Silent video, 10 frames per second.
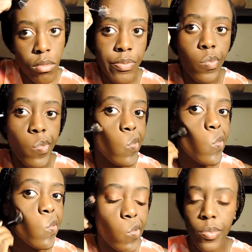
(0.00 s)
on my
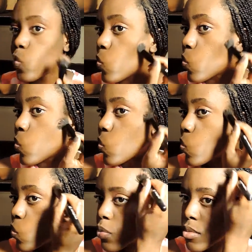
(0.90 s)
forehead
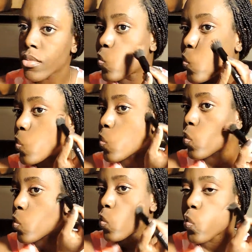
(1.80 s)
to add some color back
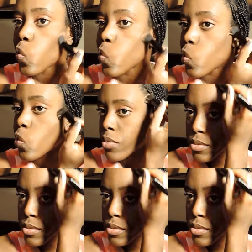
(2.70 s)
into my face.